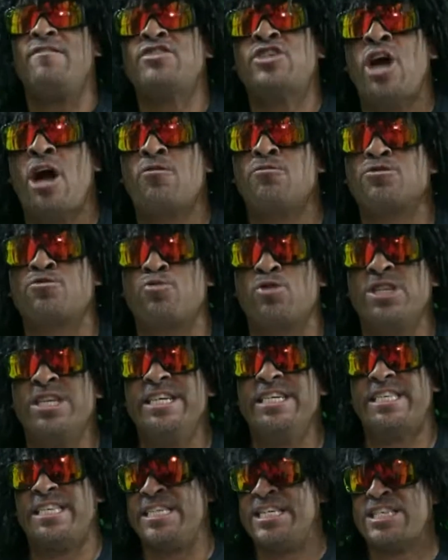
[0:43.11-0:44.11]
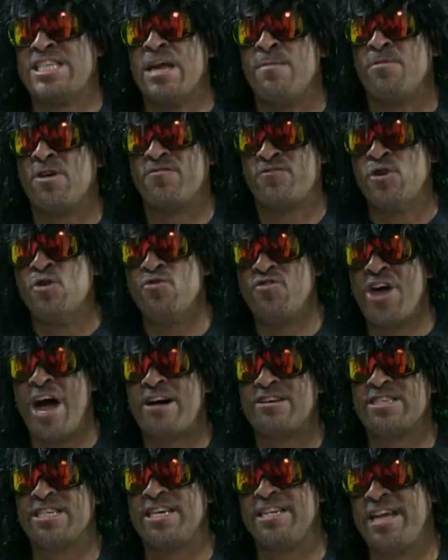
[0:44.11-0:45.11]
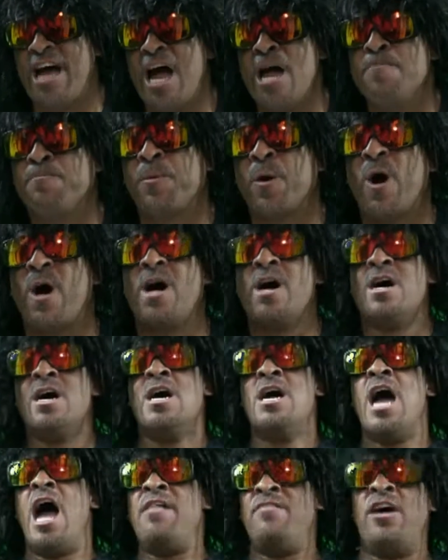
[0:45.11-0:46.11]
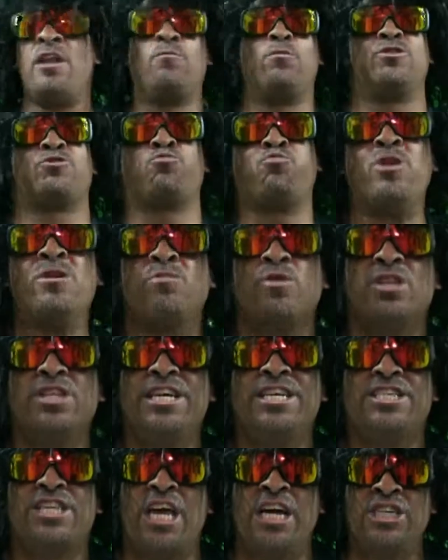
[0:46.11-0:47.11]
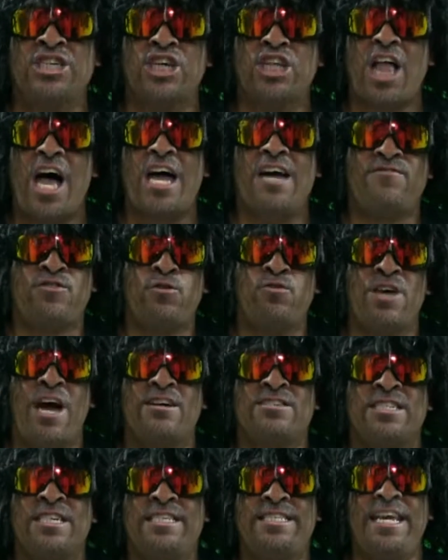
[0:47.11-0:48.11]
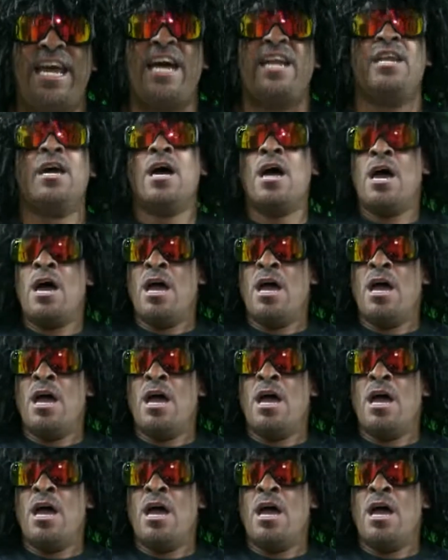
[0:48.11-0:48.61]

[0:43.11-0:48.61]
Avatar was released in December of 2009, brah, and then it was re-released in July of 2010.